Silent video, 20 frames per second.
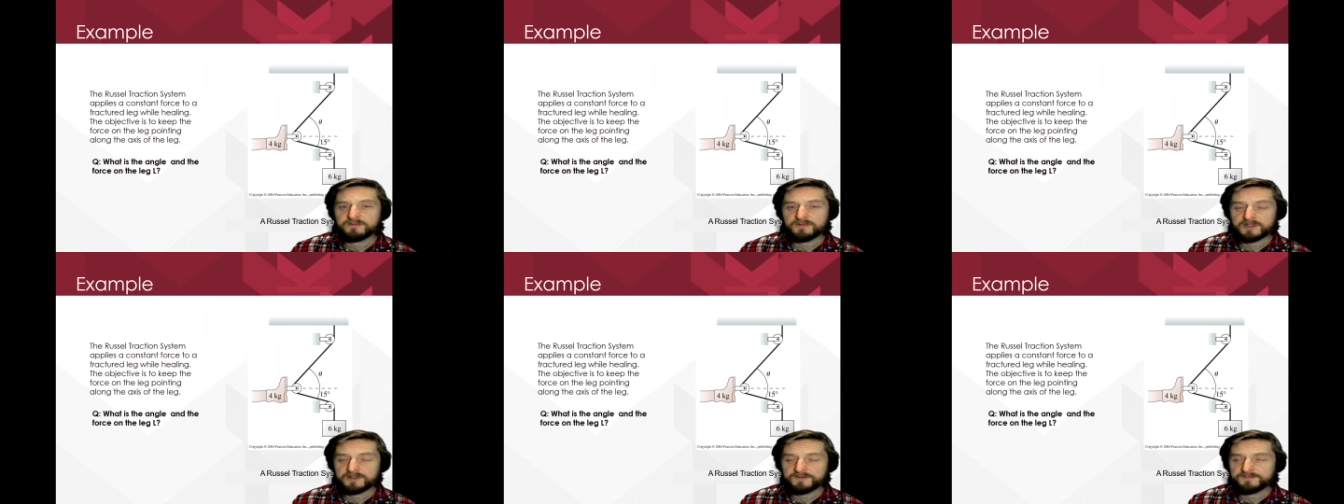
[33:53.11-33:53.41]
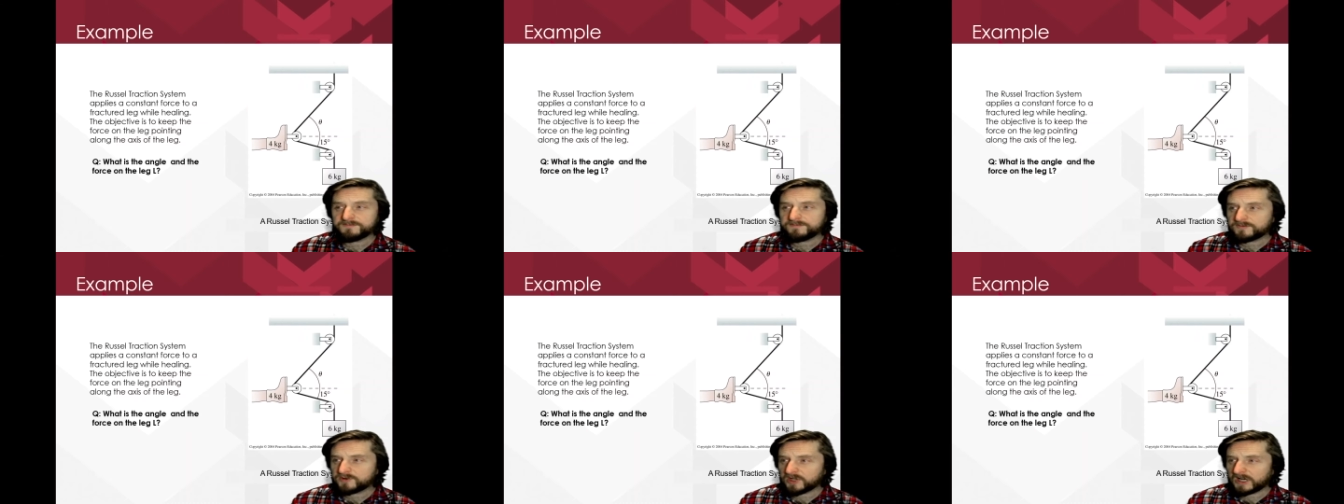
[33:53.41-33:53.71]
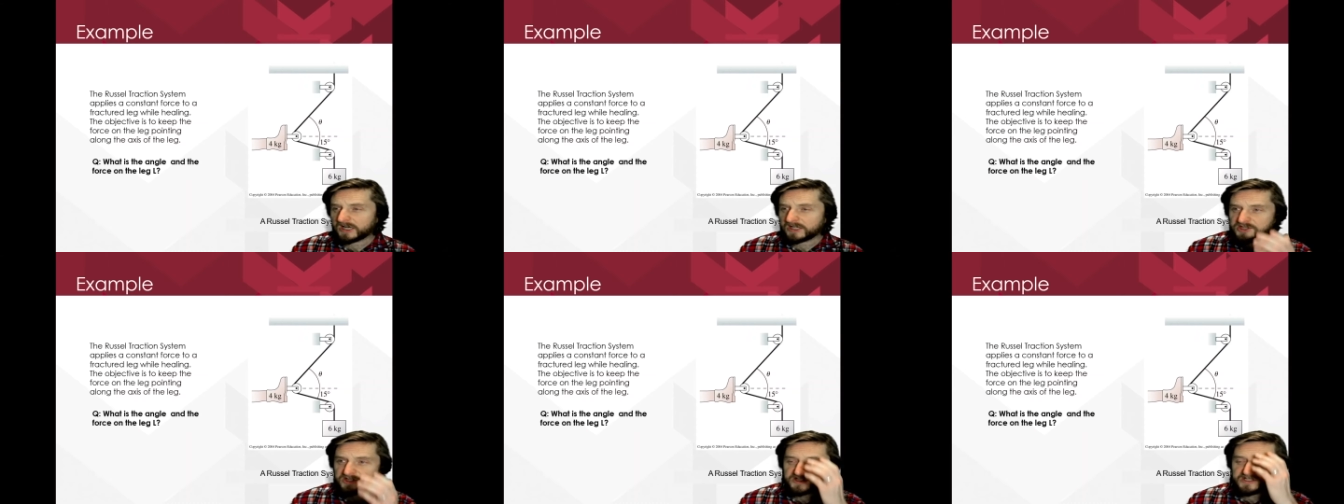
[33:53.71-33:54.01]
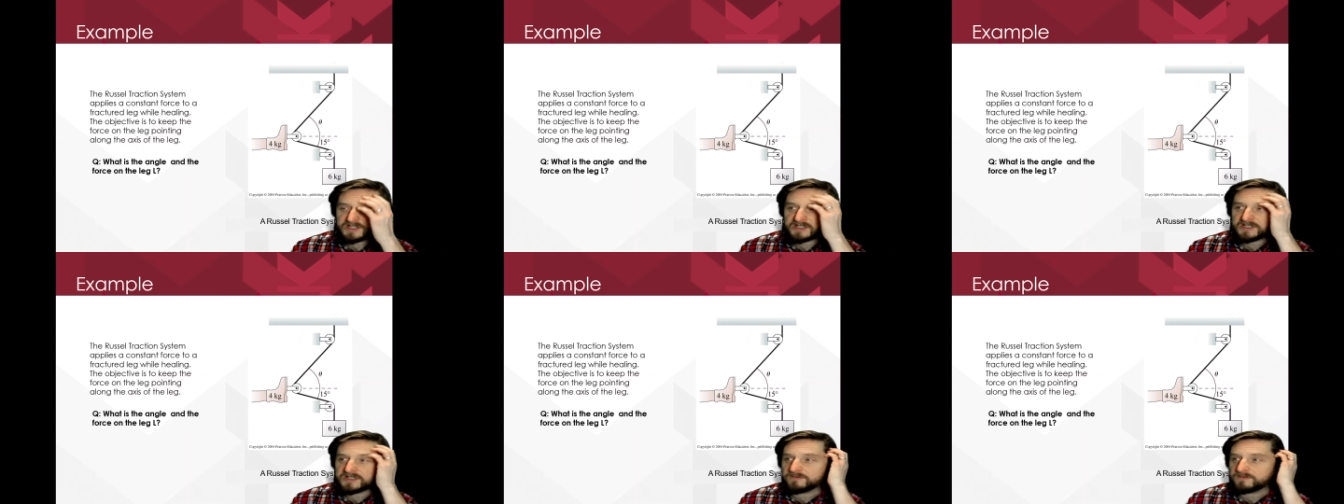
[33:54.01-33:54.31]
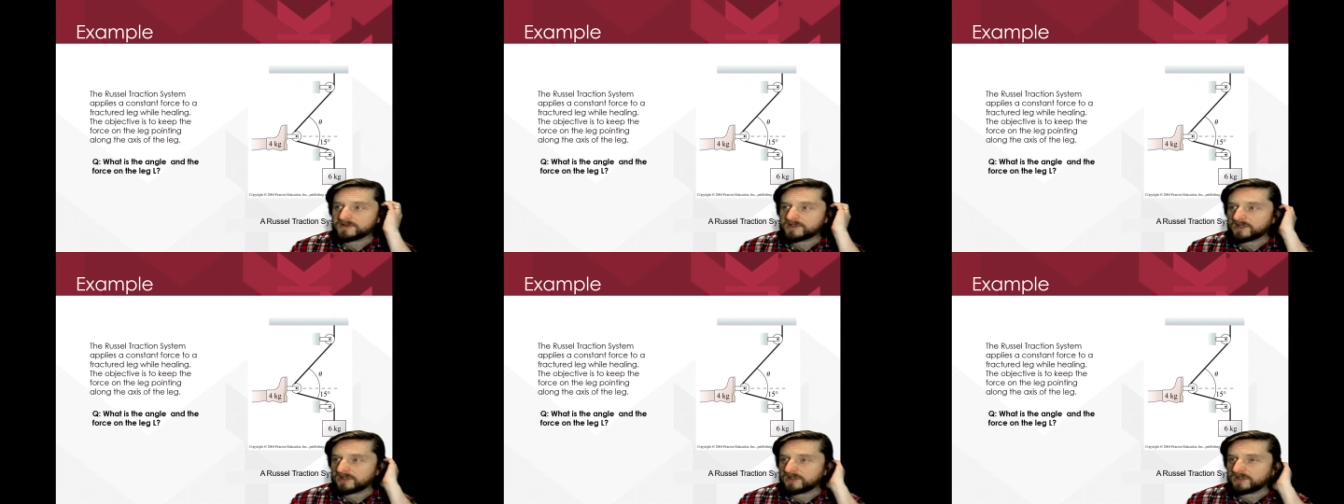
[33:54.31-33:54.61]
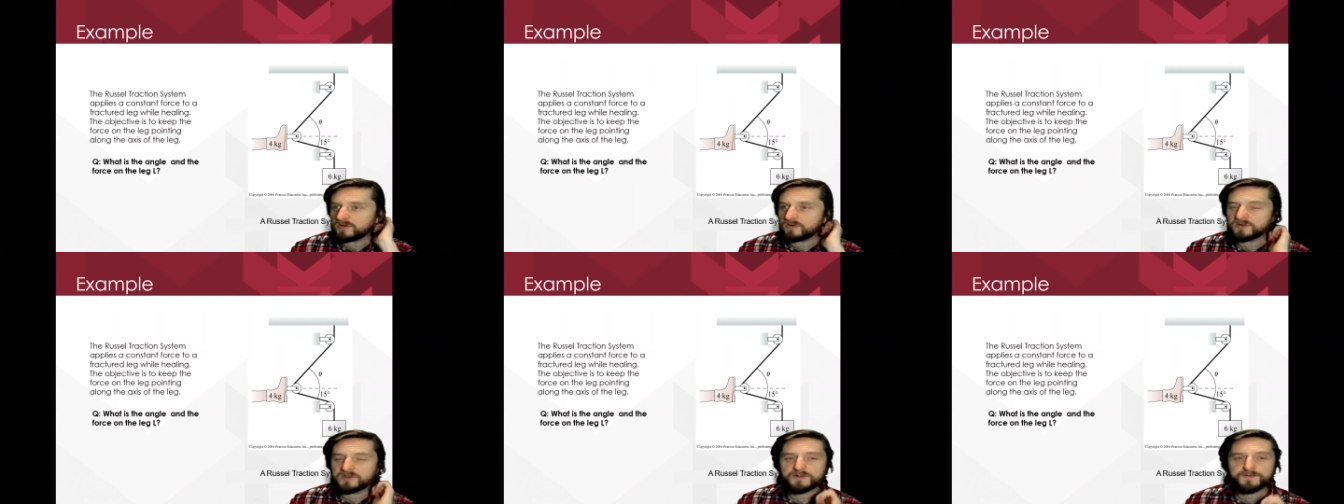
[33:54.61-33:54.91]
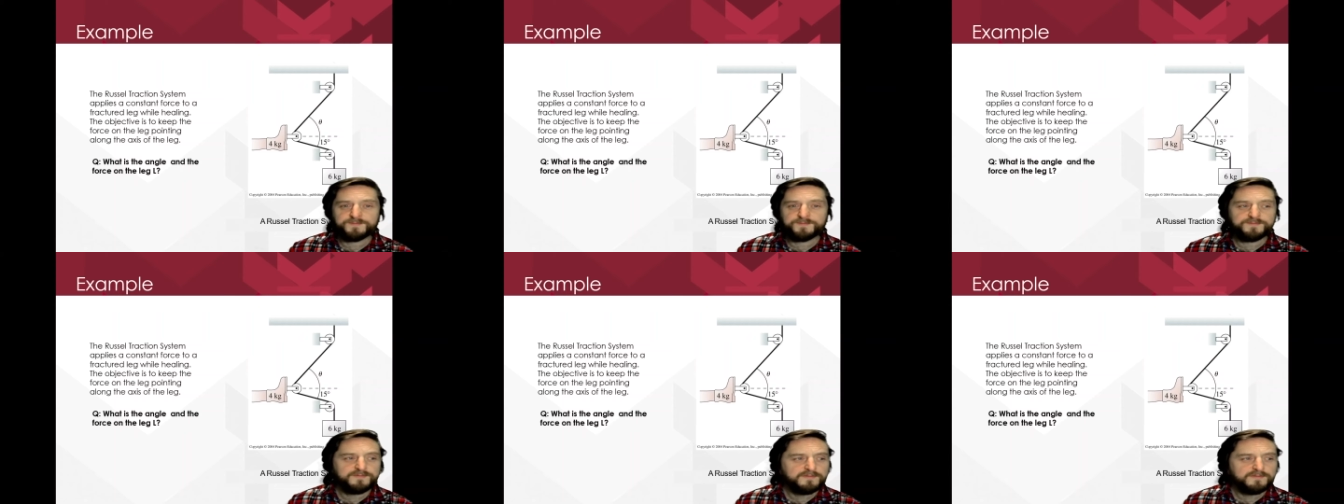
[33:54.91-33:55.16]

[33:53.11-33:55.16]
and traction systems are used